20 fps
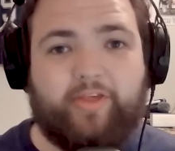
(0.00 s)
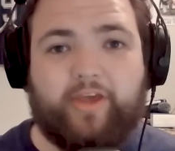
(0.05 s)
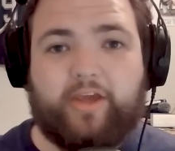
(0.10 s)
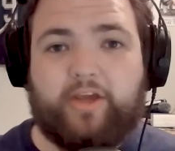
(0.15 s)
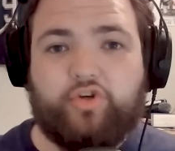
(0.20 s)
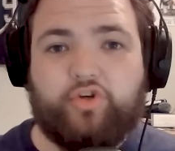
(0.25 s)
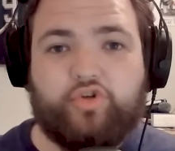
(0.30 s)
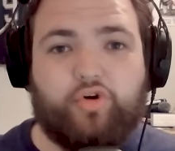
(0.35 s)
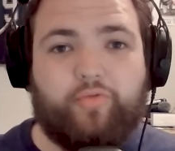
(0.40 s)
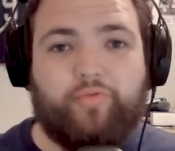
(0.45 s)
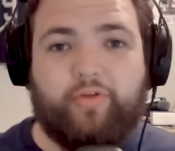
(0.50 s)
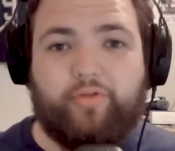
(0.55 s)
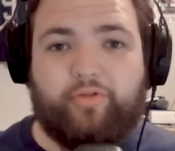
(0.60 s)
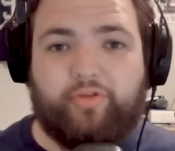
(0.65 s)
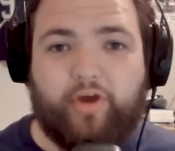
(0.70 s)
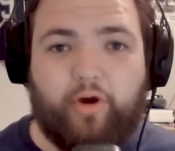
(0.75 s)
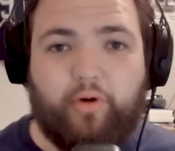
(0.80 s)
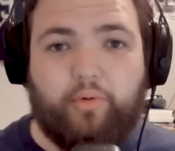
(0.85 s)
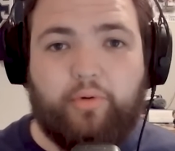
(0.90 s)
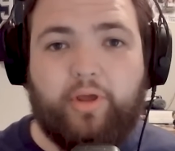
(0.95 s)
They controlled the
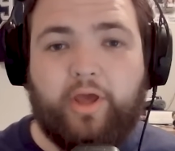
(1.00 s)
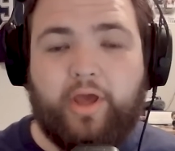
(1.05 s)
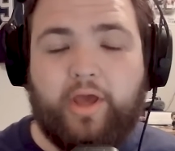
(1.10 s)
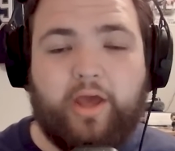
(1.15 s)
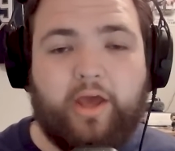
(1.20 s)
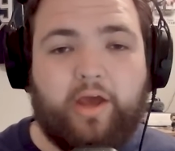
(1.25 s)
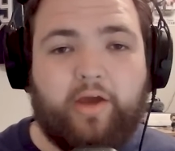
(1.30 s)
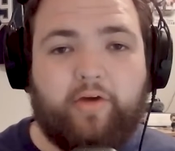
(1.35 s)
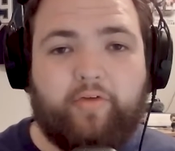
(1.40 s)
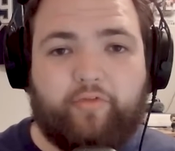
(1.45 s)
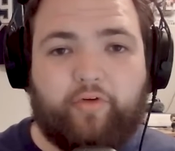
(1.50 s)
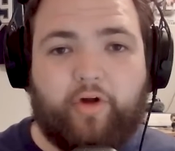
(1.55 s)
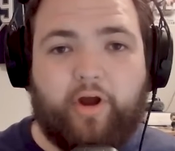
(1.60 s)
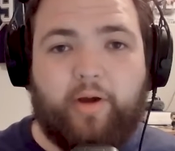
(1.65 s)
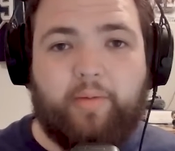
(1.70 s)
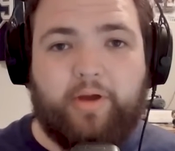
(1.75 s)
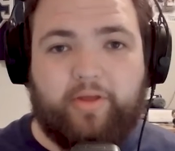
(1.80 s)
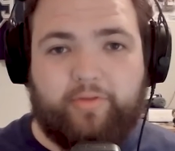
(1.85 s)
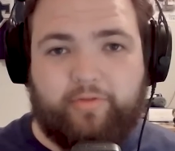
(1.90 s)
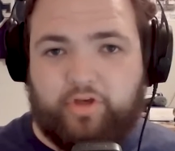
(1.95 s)
tone
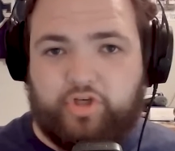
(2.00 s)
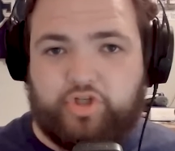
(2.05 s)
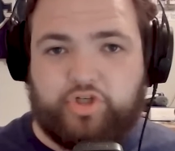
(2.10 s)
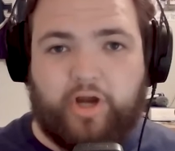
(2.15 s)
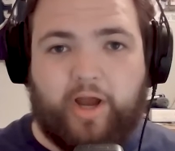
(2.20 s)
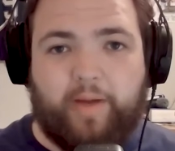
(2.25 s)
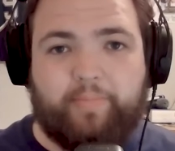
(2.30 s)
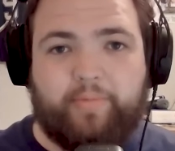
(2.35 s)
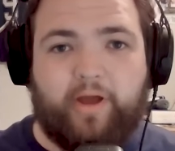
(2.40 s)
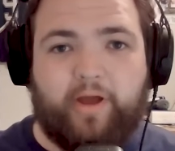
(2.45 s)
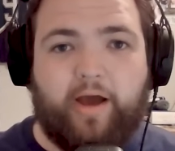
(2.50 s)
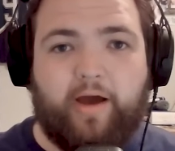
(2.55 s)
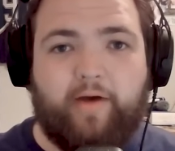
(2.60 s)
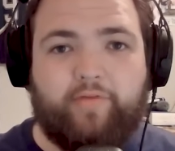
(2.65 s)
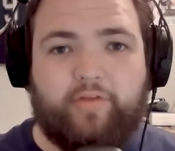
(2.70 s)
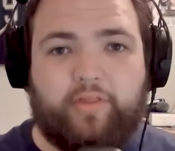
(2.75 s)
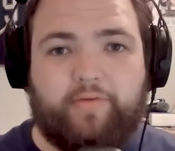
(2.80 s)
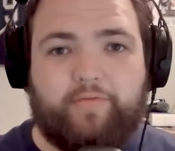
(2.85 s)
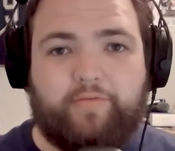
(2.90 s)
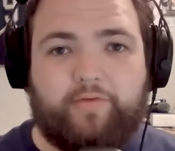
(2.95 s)
from the drop of
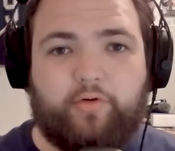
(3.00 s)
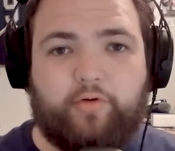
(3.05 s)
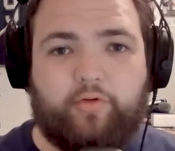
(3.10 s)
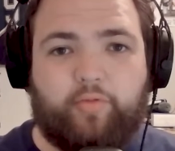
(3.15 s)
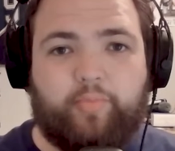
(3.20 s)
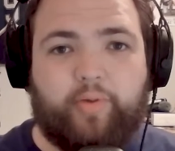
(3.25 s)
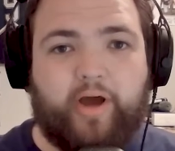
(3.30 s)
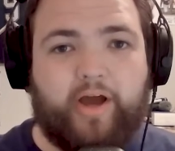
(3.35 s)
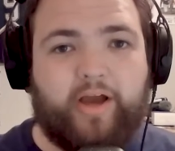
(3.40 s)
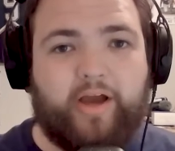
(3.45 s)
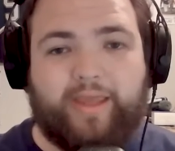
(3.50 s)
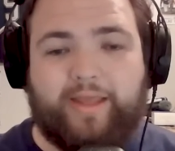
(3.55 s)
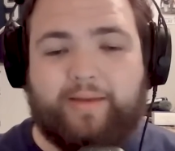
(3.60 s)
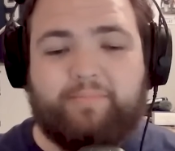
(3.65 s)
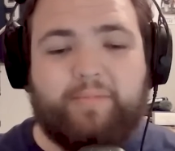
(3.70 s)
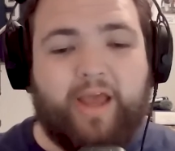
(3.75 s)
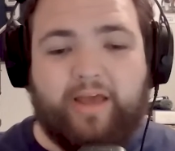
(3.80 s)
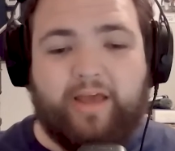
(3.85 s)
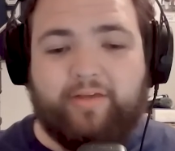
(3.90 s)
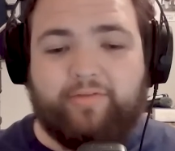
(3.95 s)
the first puck,
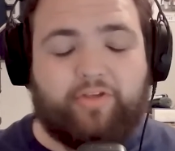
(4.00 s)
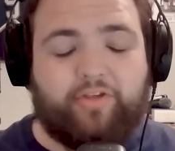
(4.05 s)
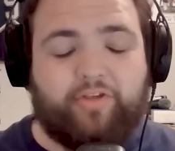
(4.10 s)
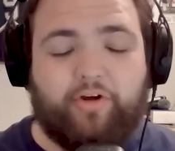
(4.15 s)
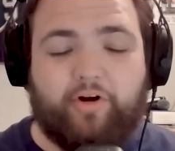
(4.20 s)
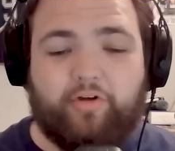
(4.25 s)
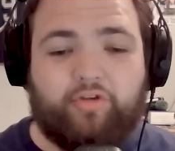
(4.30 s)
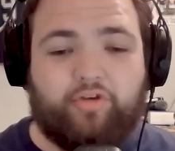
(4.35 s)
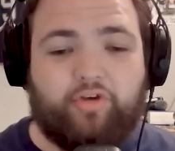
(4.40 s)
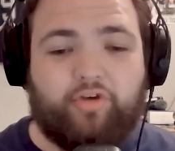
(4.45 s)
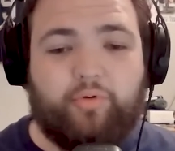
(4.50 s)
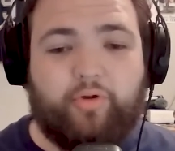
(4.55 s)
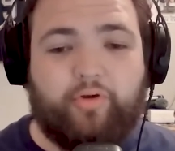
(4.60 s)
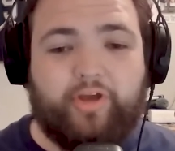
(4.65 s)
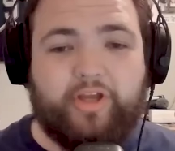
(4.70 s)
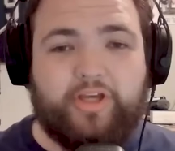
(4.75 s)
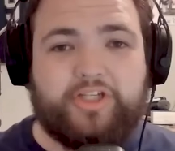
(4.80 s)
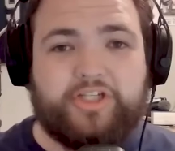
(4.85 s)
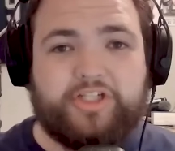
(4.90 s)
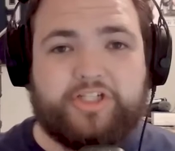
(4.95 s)
and the Stars could
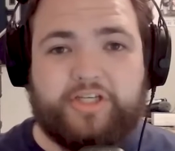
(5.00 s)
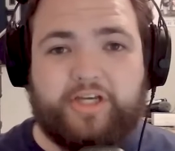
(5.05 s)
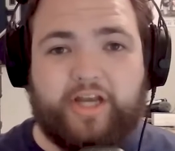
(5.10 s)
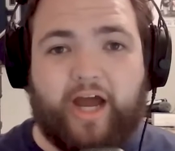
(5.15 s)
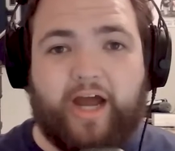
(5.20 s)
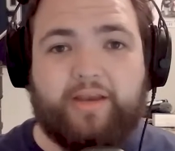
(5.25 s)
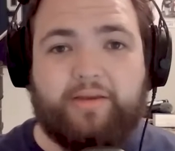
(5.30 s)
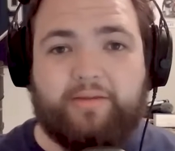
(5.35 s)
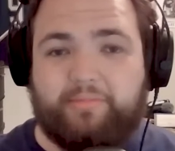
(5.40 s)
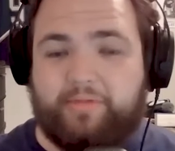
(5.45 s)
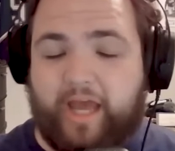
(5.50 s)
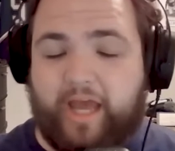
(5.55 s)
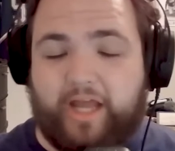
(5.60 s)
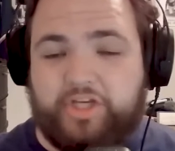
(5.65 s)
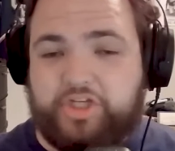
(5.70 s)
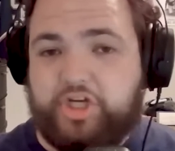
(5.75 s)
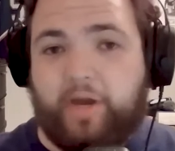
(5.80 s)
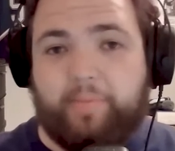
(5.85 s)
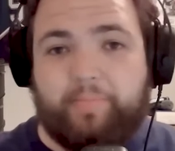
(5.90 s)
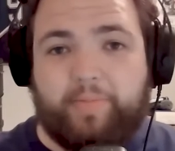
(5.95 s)
really just not
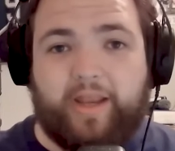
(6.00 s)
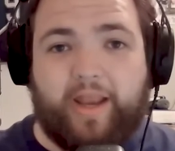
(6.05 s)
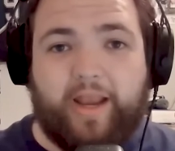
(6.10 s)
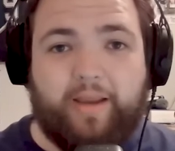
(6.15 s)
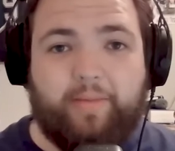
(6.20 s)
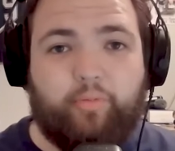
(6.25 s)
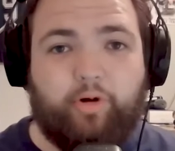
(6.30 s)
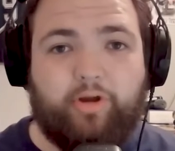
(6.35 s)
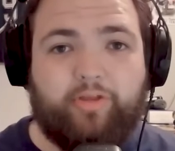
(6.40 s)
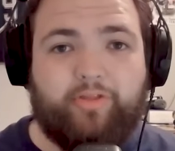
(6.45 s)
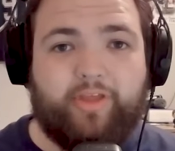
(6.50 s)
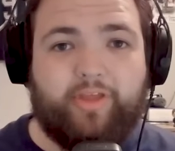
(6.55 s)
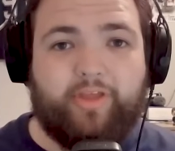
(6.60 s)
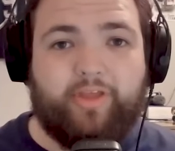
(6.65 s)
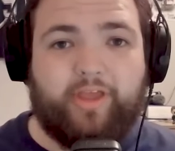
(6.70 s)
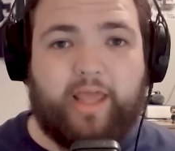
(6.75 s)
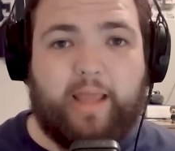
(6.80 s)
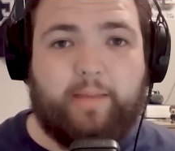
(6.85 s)
catch up at any point in the game.